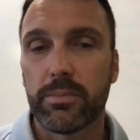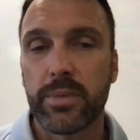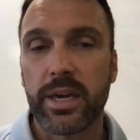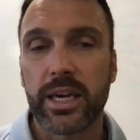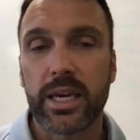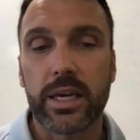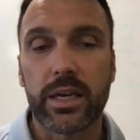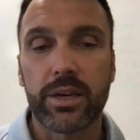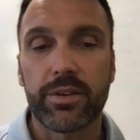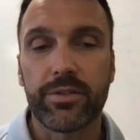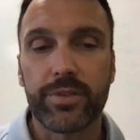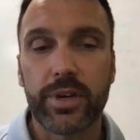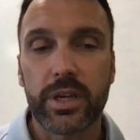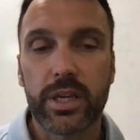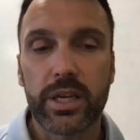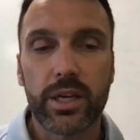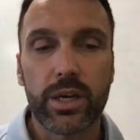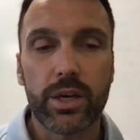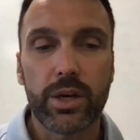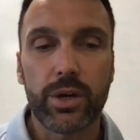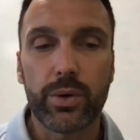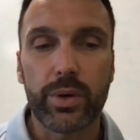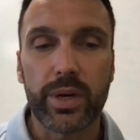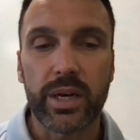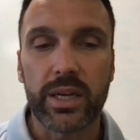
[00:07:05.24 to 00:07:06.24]
making a
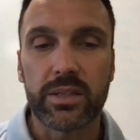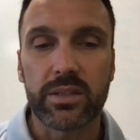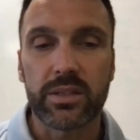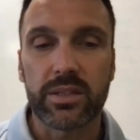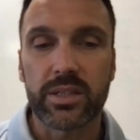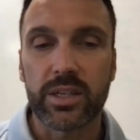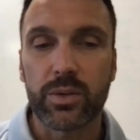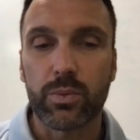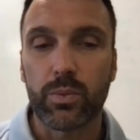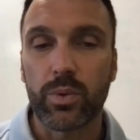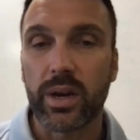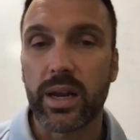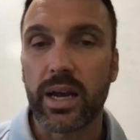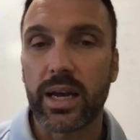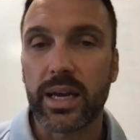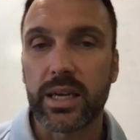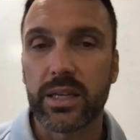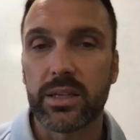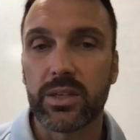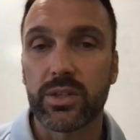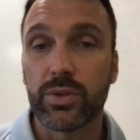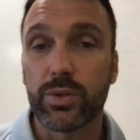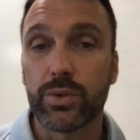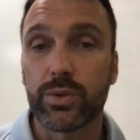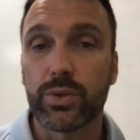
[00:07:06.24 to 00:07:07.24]
video and seeing what I
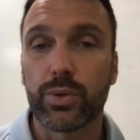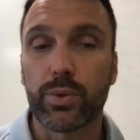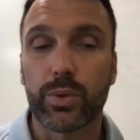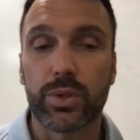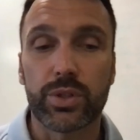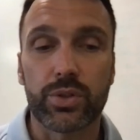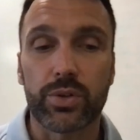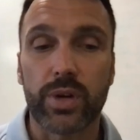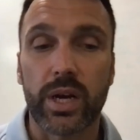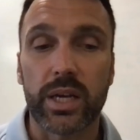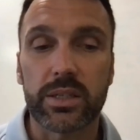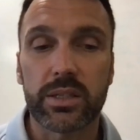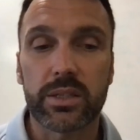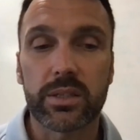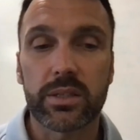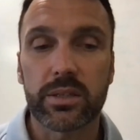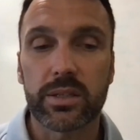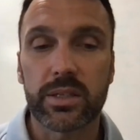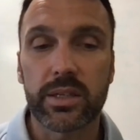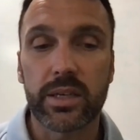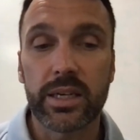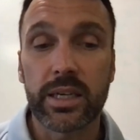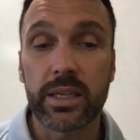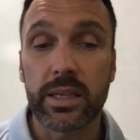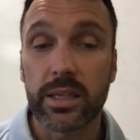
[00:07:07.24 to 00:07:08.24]
can do to address
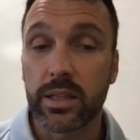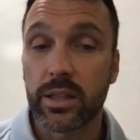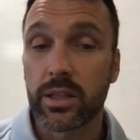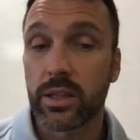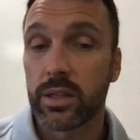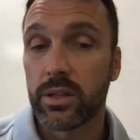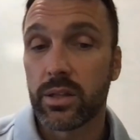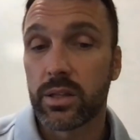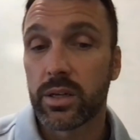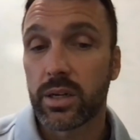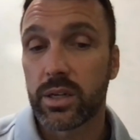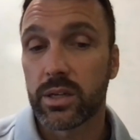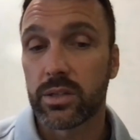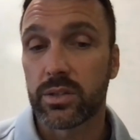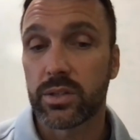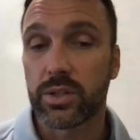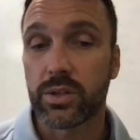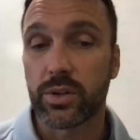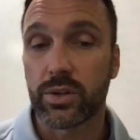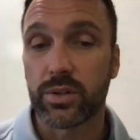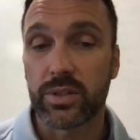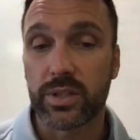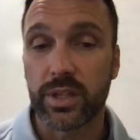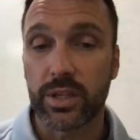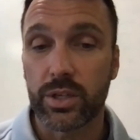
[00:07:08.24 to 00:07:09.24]
it, the, the
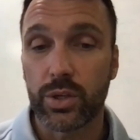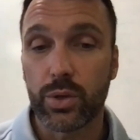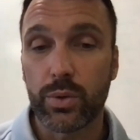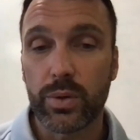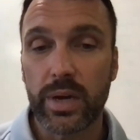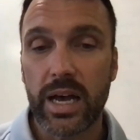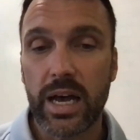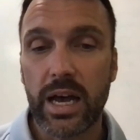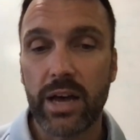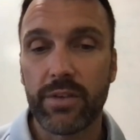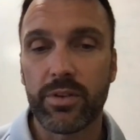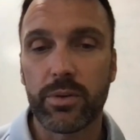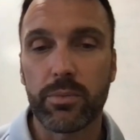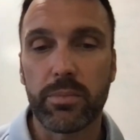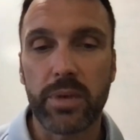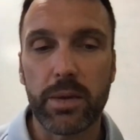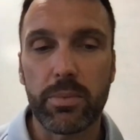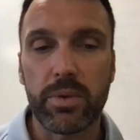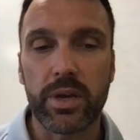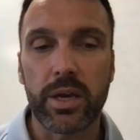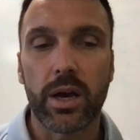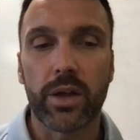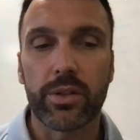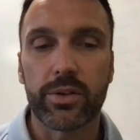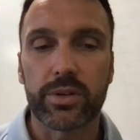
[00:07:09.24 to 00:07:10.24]
concerns that you have and
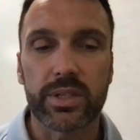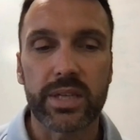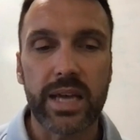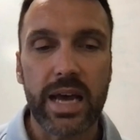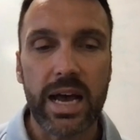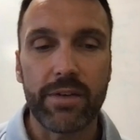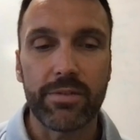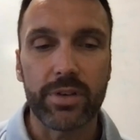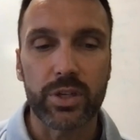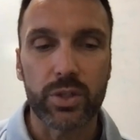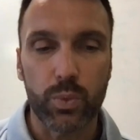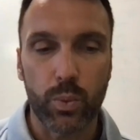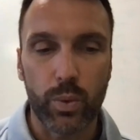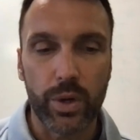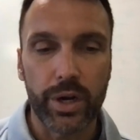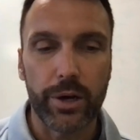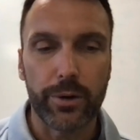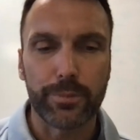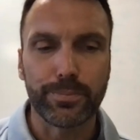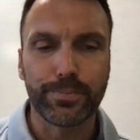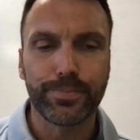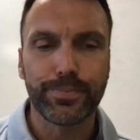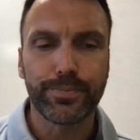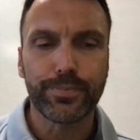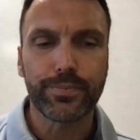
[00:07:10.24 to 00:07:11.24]
maybe others have as
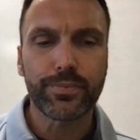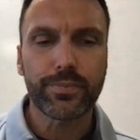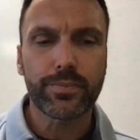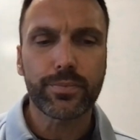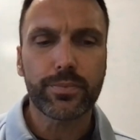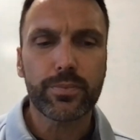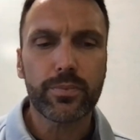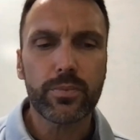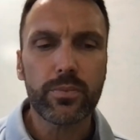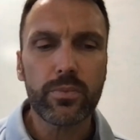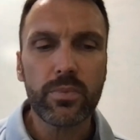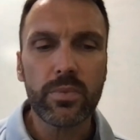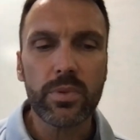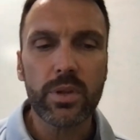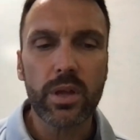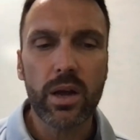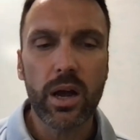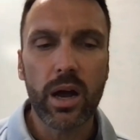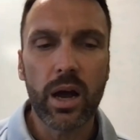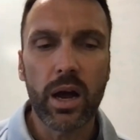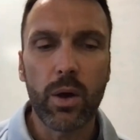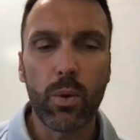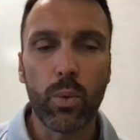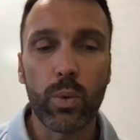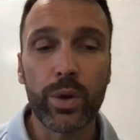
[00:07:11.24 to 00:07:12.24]
well.
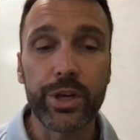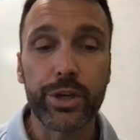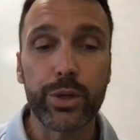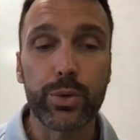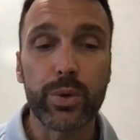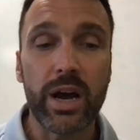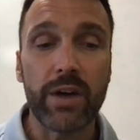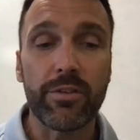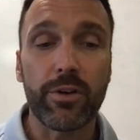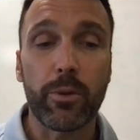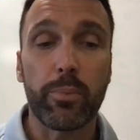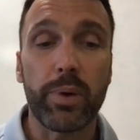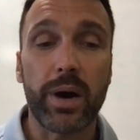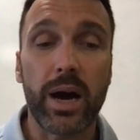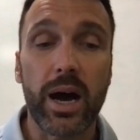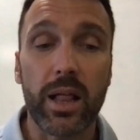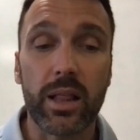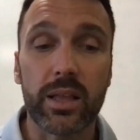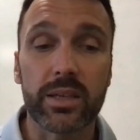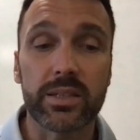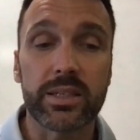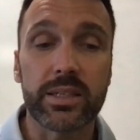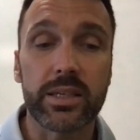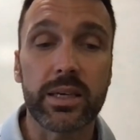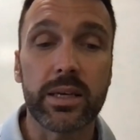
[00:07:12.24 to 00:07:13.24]
Uh, we do have a
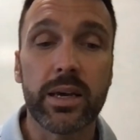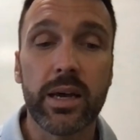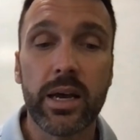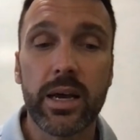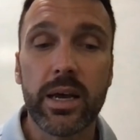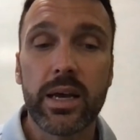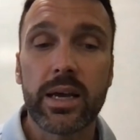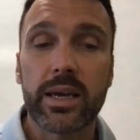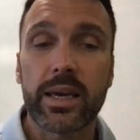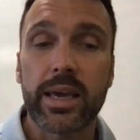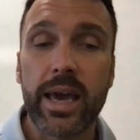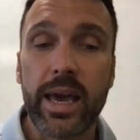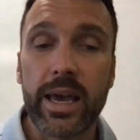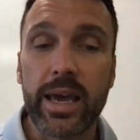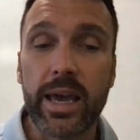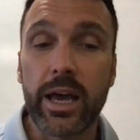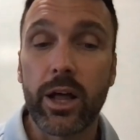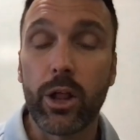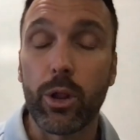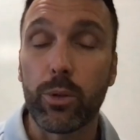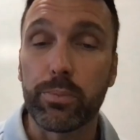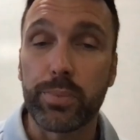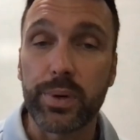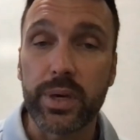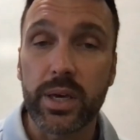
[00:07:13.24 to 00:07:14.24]
policy,
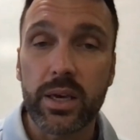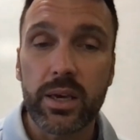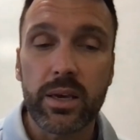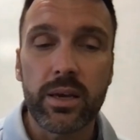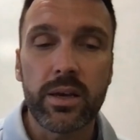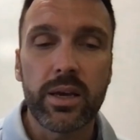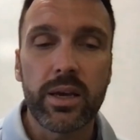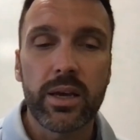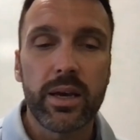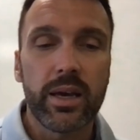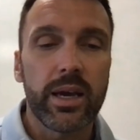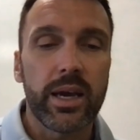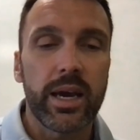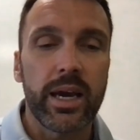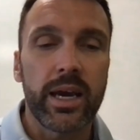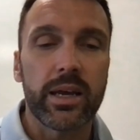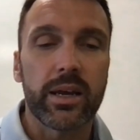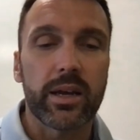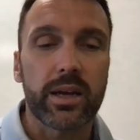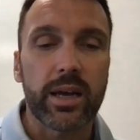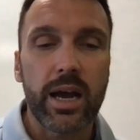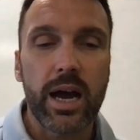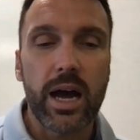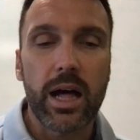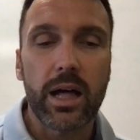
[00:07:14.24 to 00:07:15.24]
KLB and
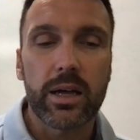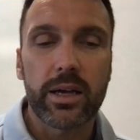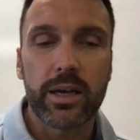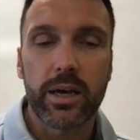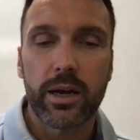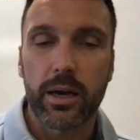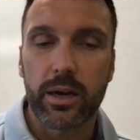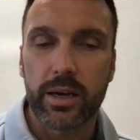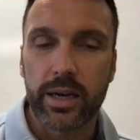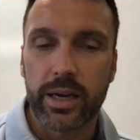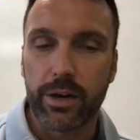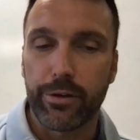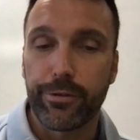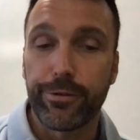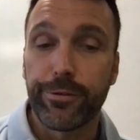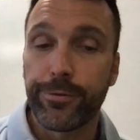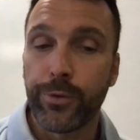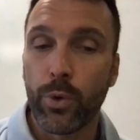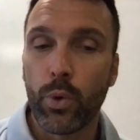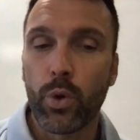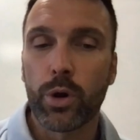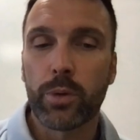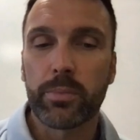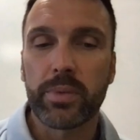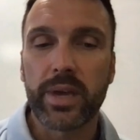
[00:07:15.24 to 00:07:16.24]
a, uh, and a
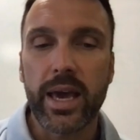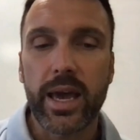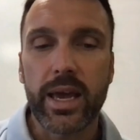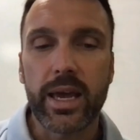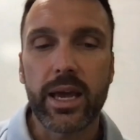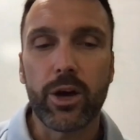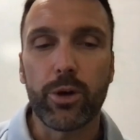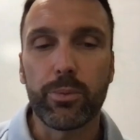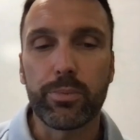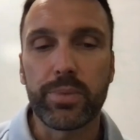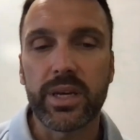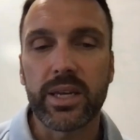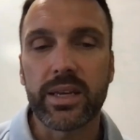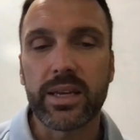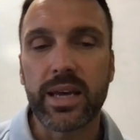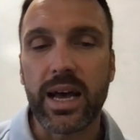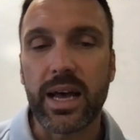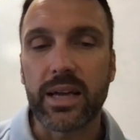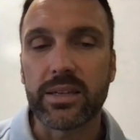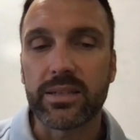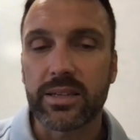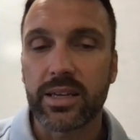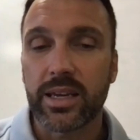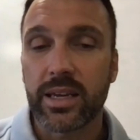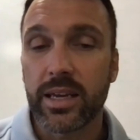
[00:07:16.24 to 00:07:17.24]
form
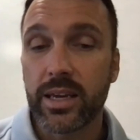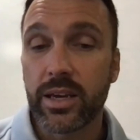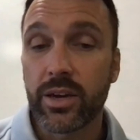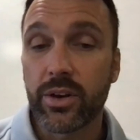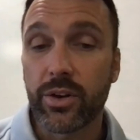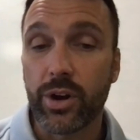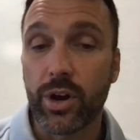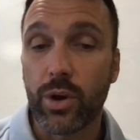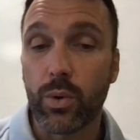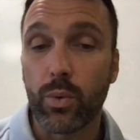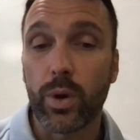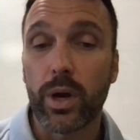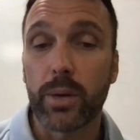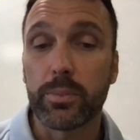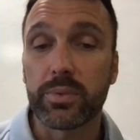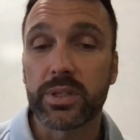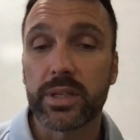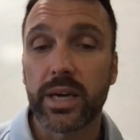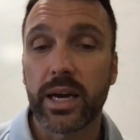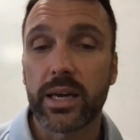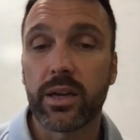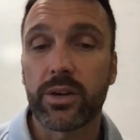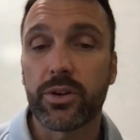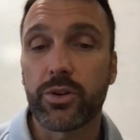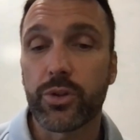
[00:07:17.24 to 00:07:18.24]
KLB-E on our
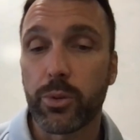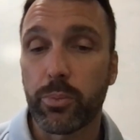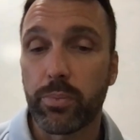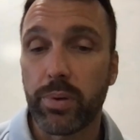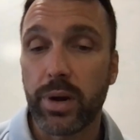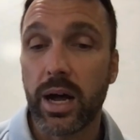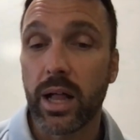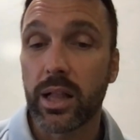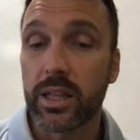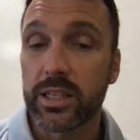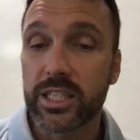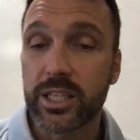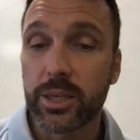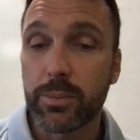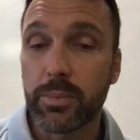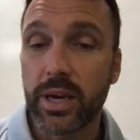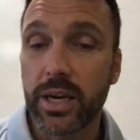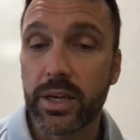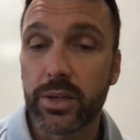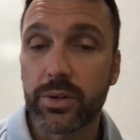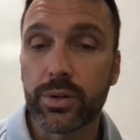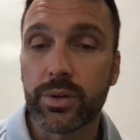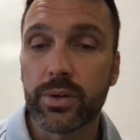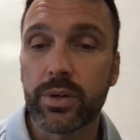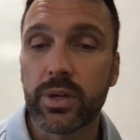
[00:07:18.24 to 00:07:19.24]
website under the policy
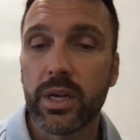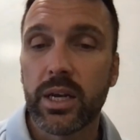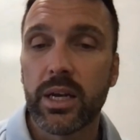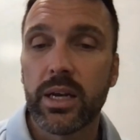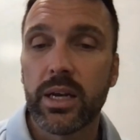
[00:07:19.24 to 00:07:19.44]
manual